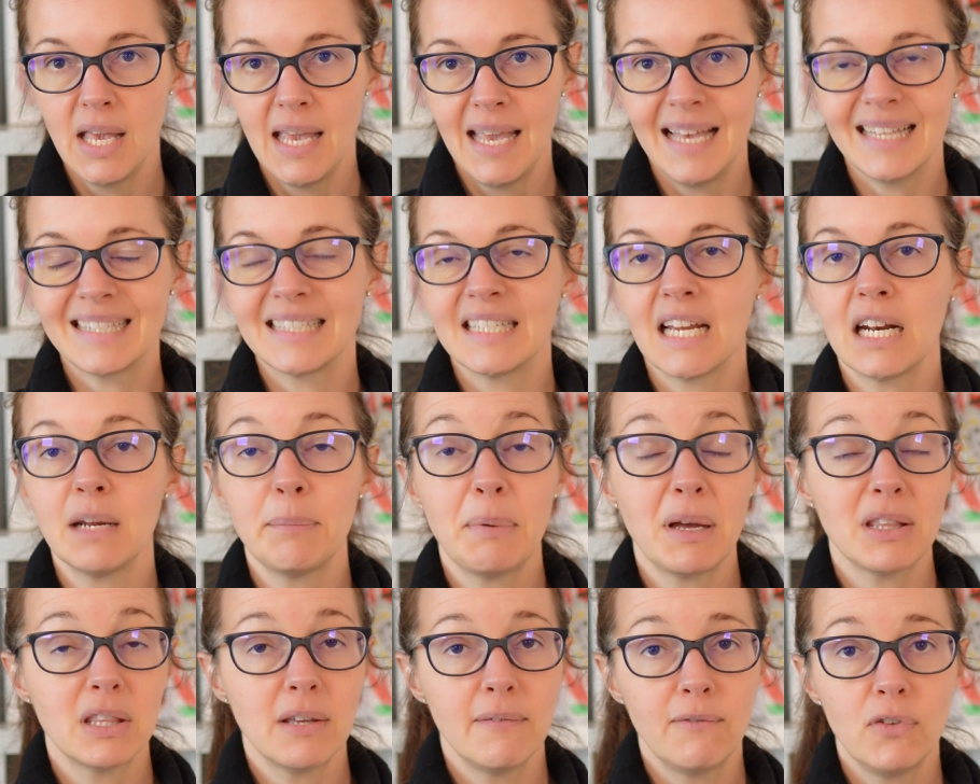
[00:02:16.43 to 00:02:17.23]
It's not
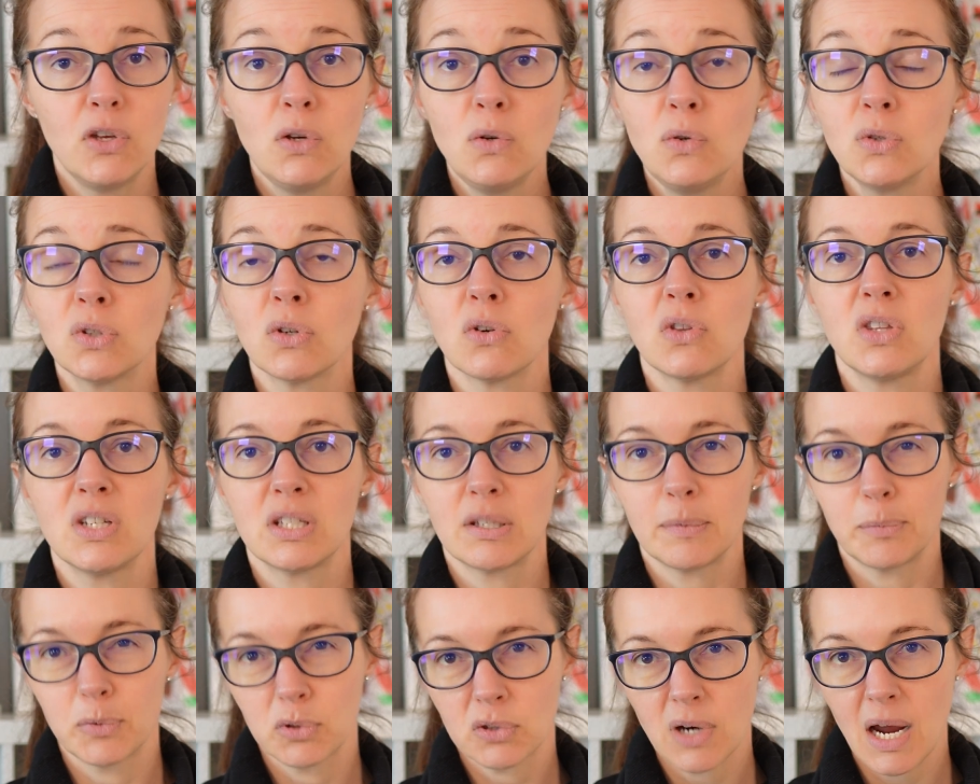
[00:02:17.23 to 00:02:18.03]
about the views or the
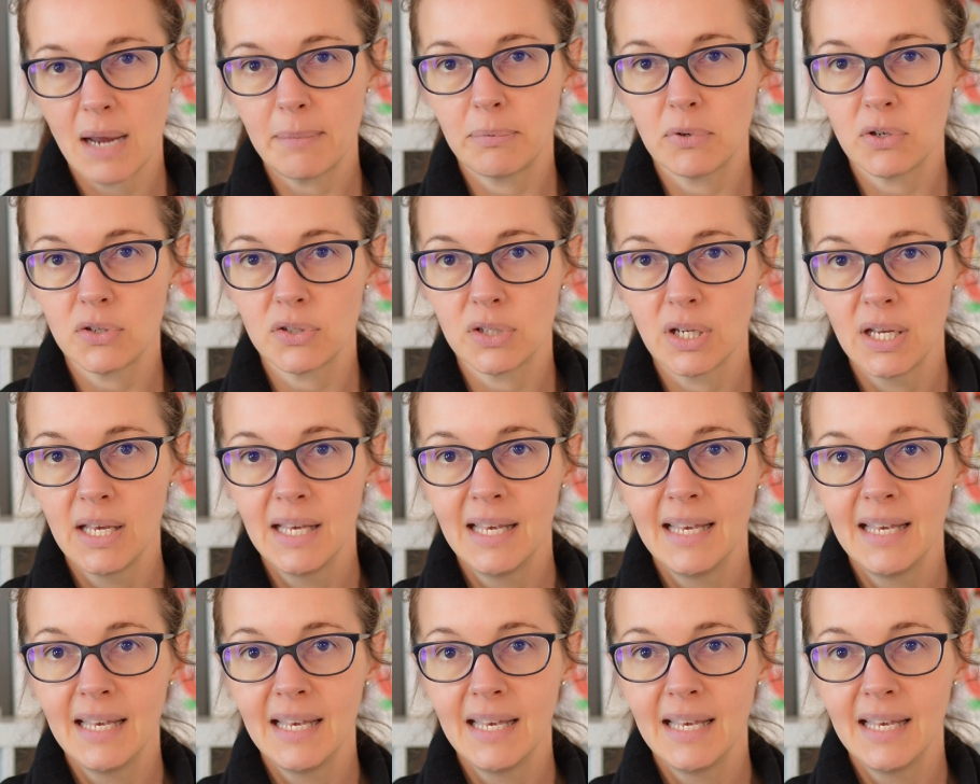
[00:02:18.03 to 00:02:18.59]
subscribers.